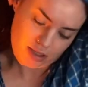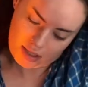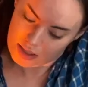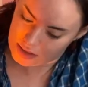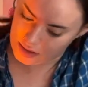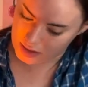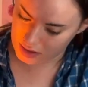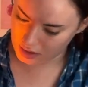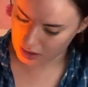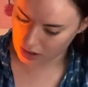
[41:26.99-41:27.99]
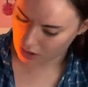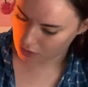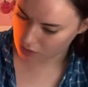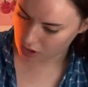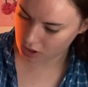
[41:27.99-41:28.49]
is, you
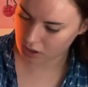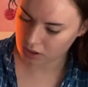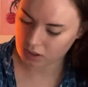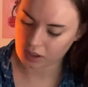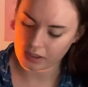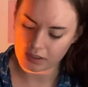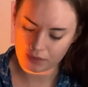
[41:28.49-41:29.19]
know, like